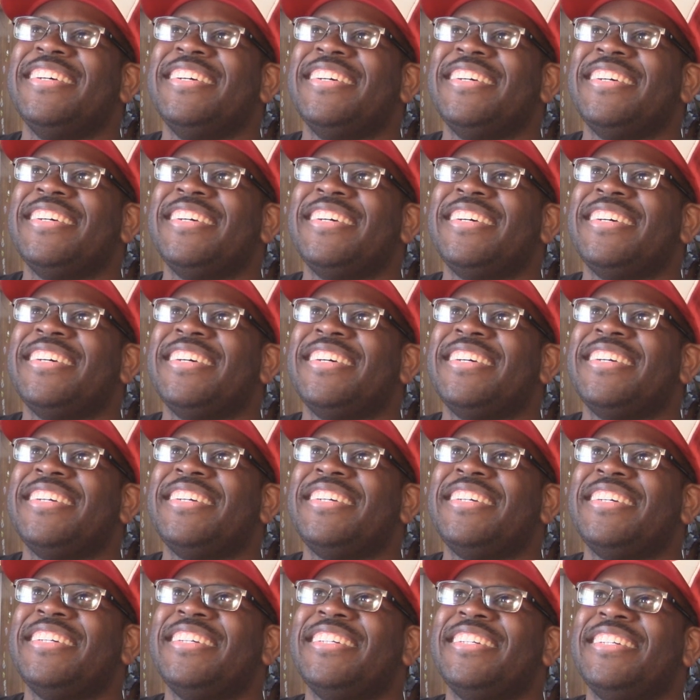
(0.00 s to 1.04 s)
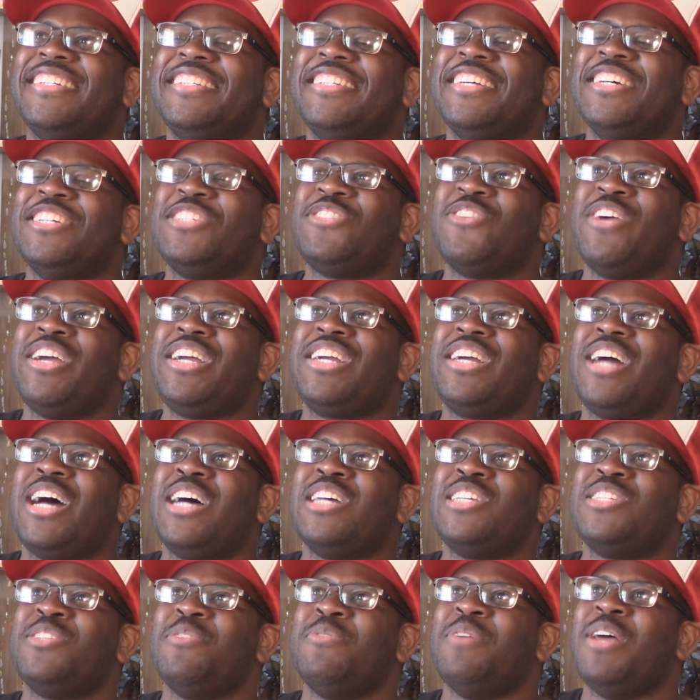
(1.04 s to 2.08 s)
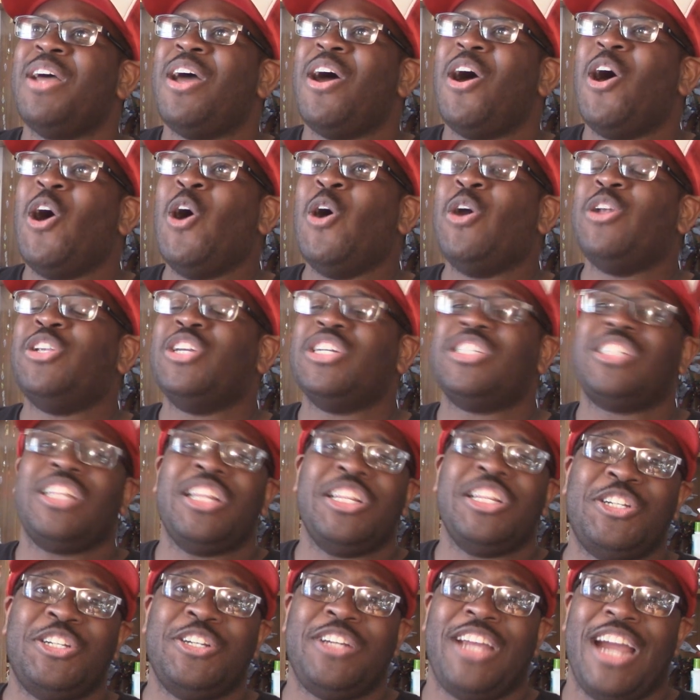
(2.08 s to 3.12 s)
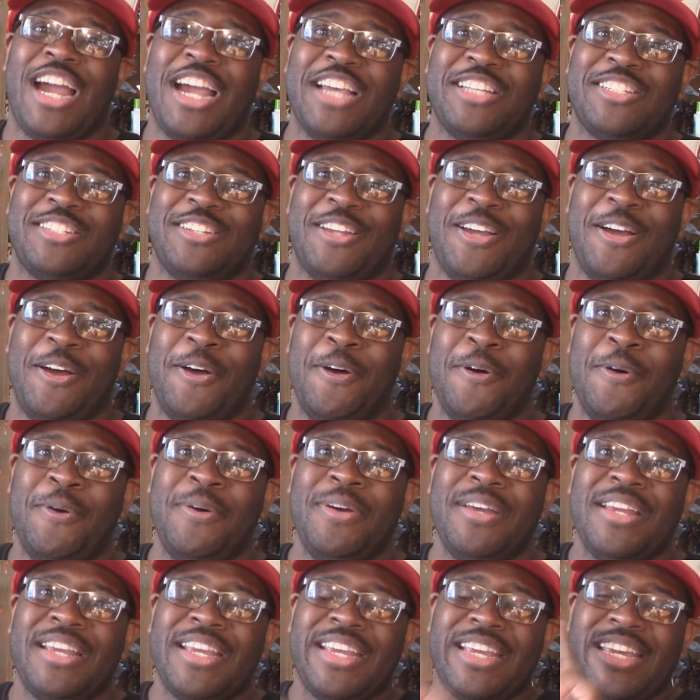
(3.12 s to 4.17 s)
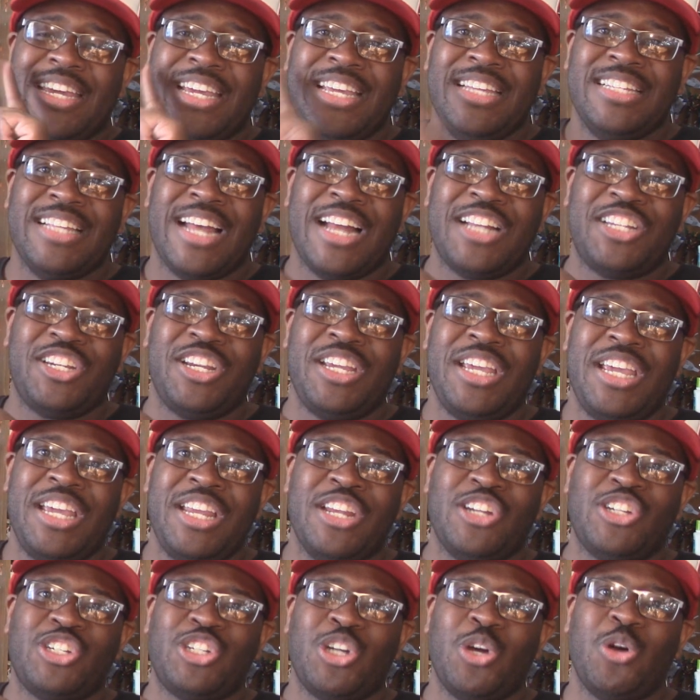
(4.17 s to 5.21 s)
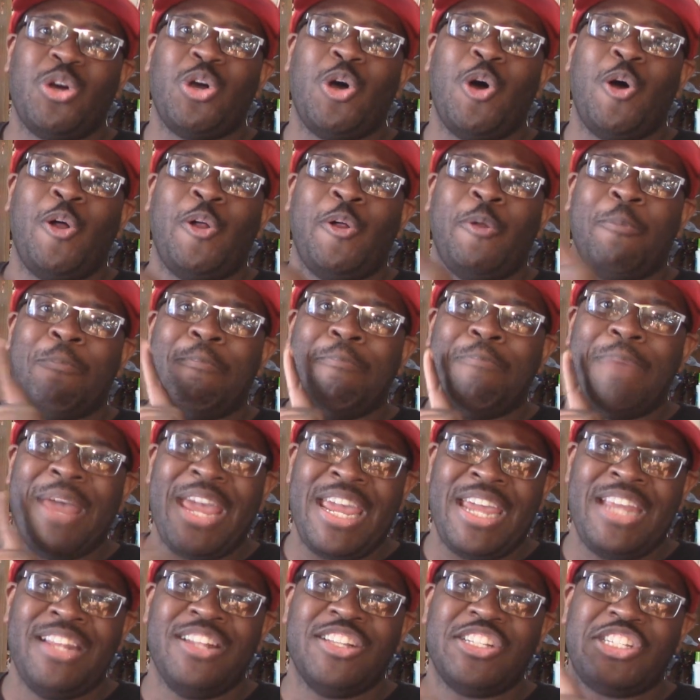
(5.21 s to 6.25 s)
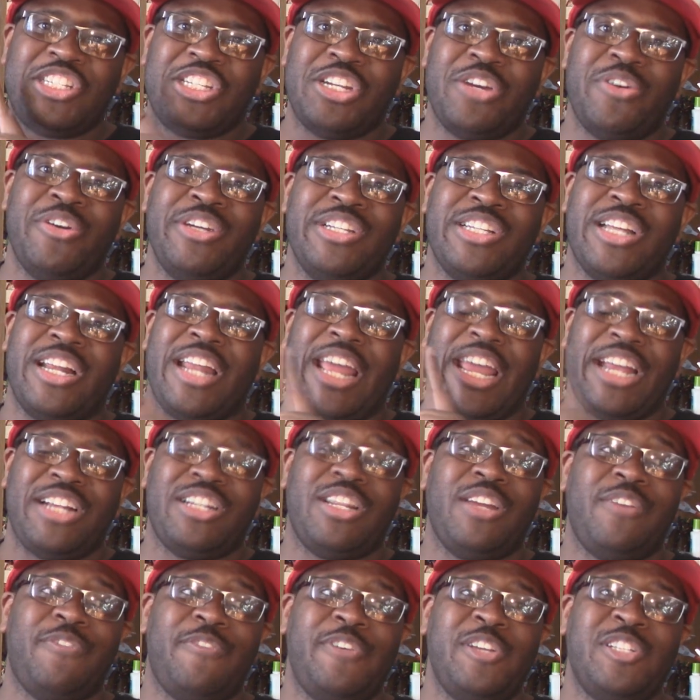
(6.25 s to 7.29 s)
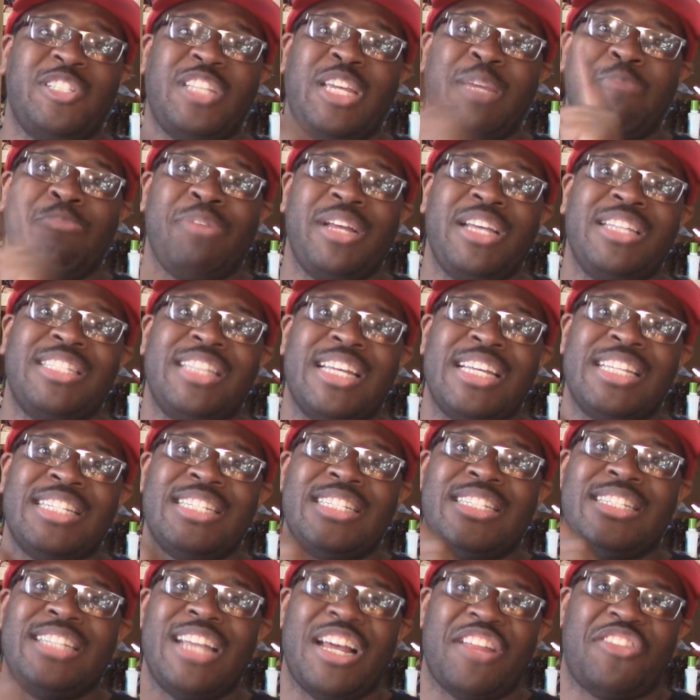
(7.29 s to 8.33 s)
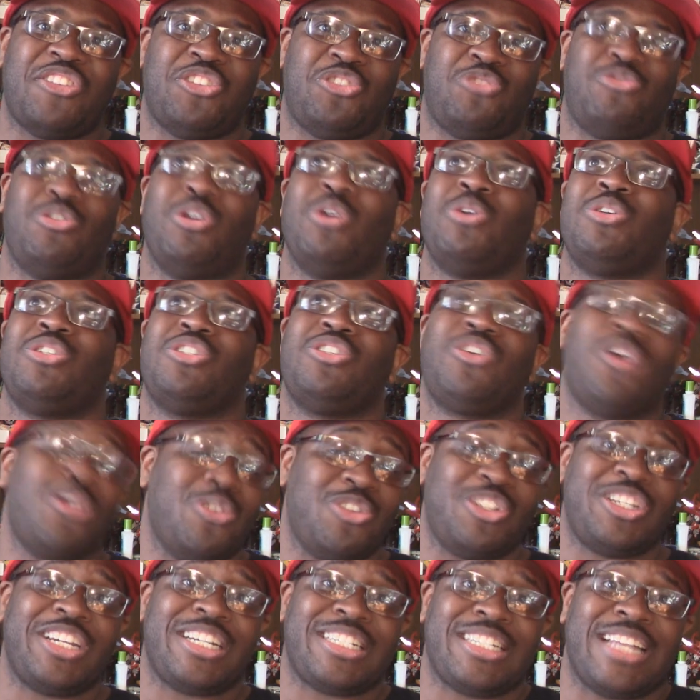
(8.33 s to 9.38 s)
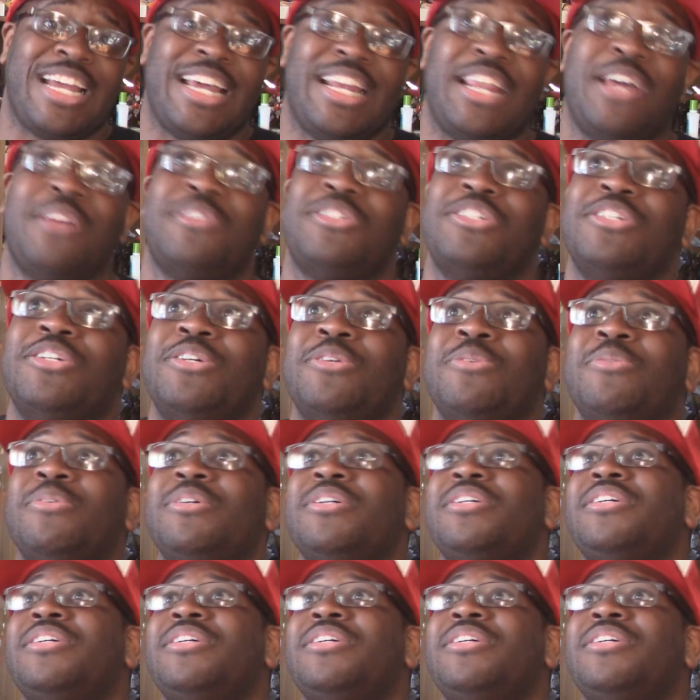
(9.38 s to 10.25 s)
Anyways, guys, thanks so much for watching. That was great costume. Oh, and just to you guys know, he's actually in a show called Bane, the series on Hectic Fills. He plays as Deathstroke. Go check that out, too.